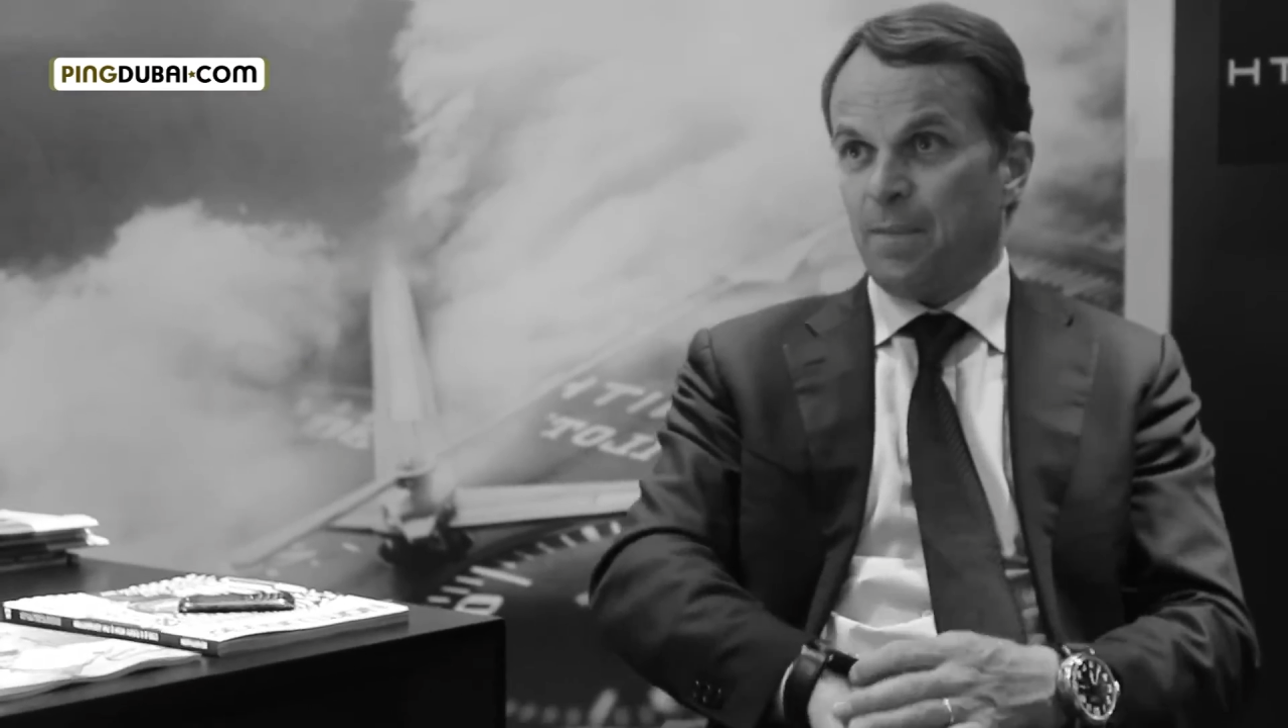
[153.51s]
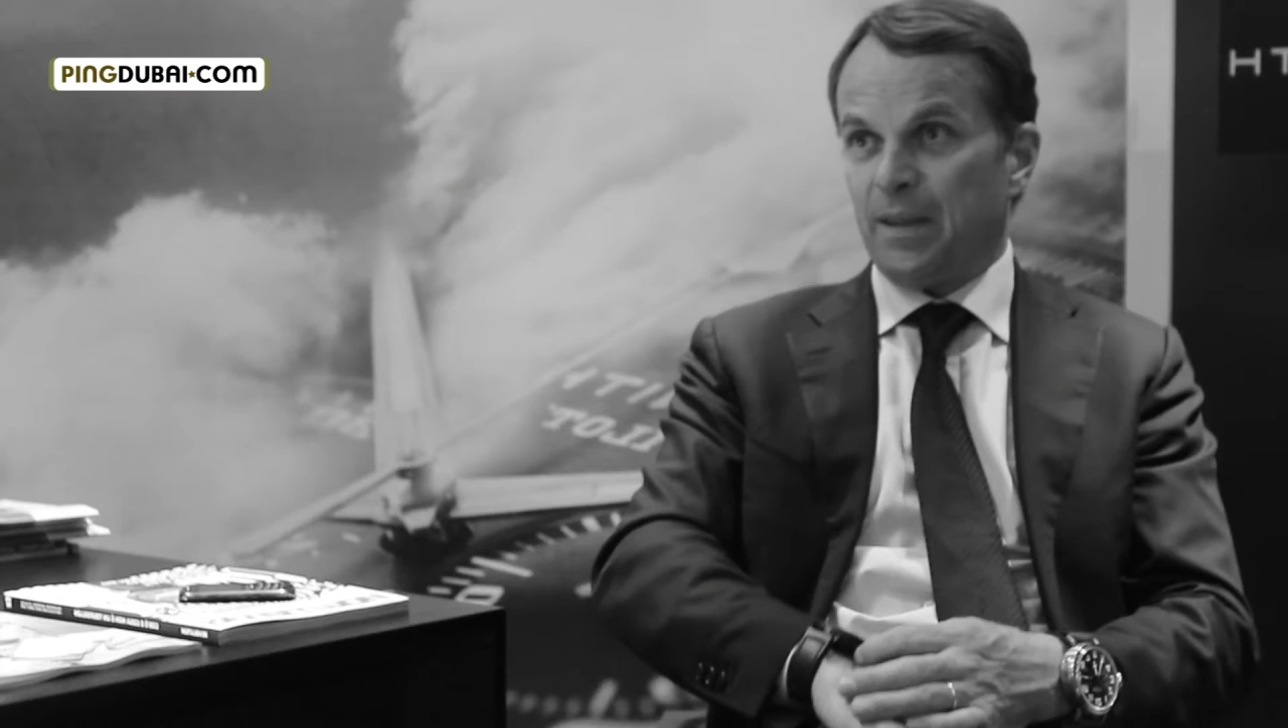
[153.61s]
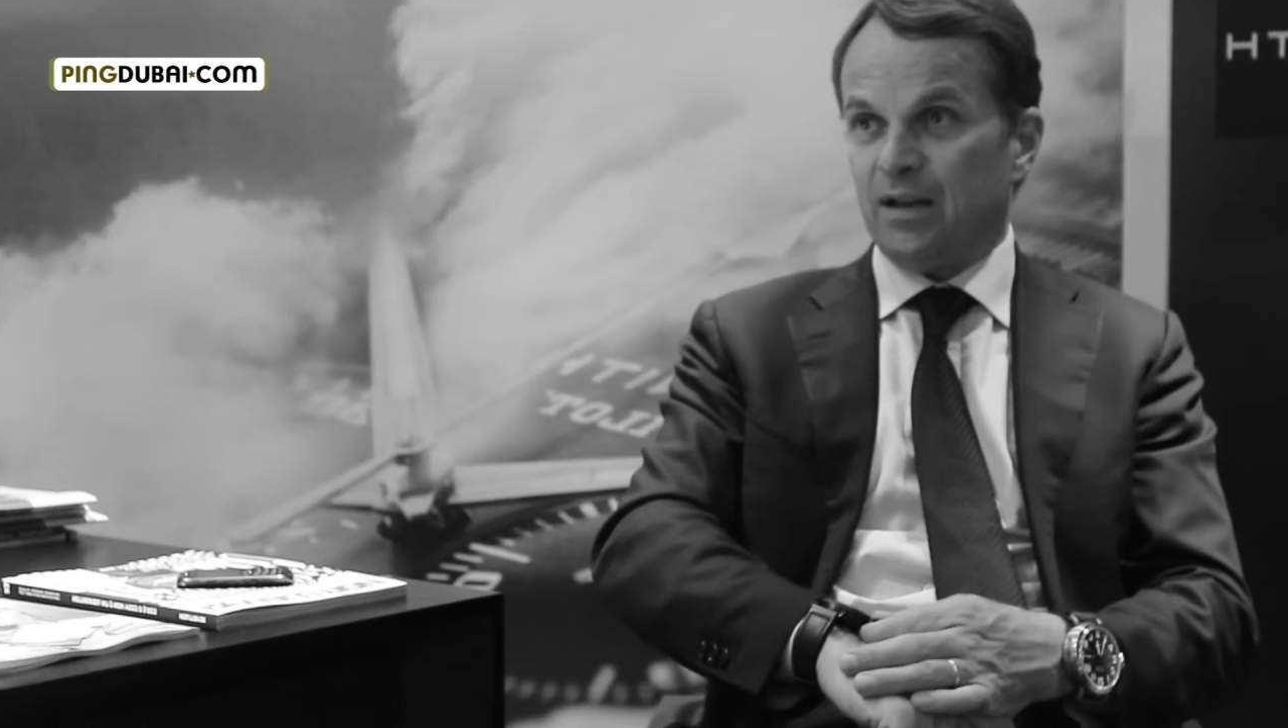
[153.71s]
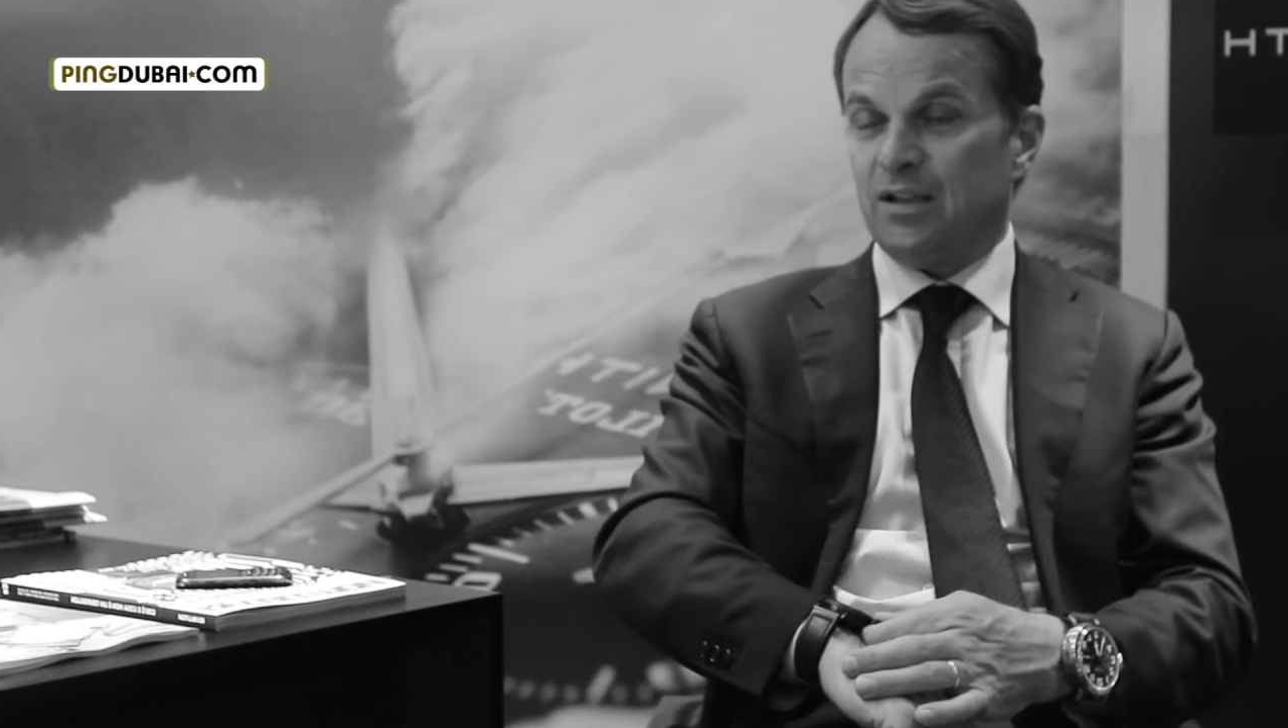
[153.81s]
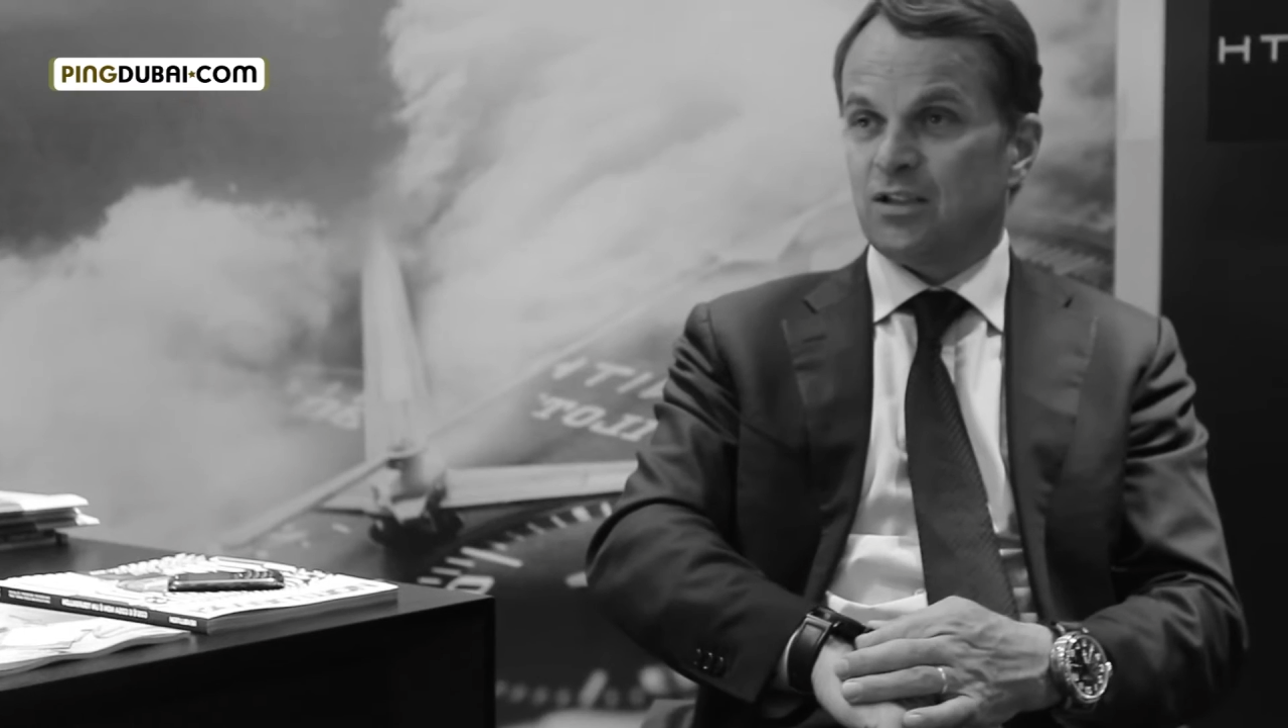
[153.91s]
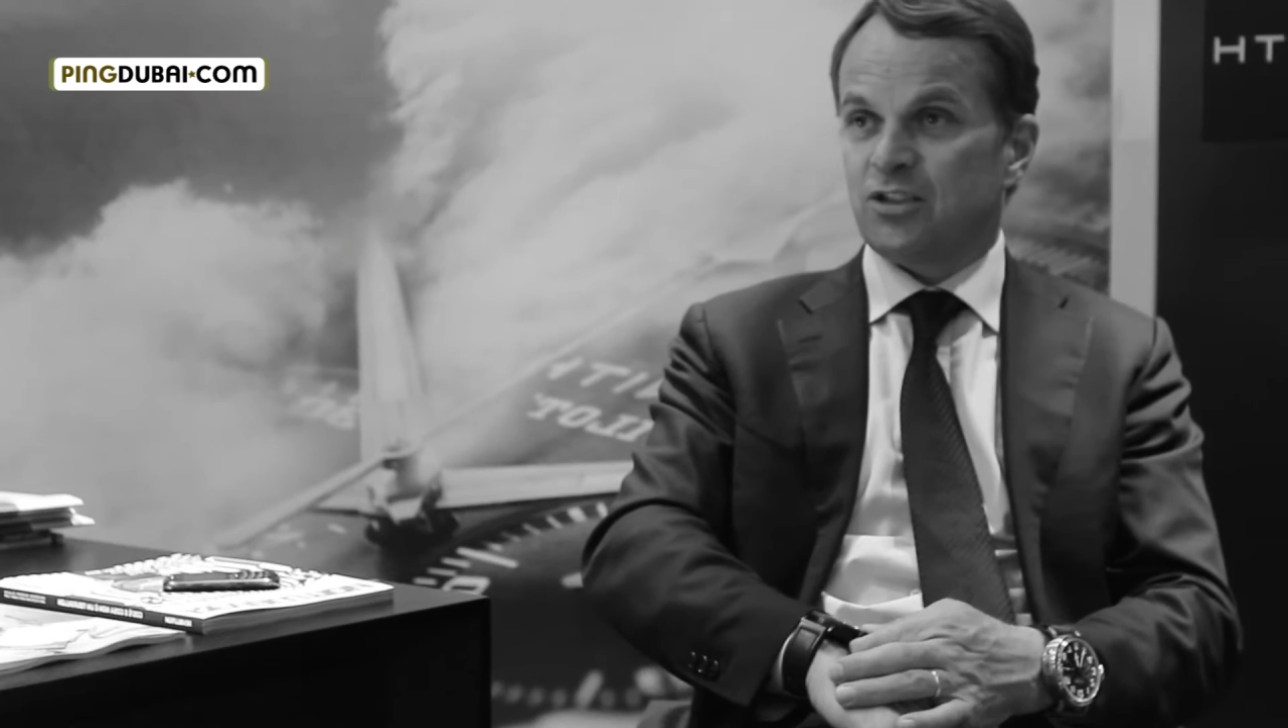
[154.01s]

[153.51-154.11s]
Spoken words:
and it's a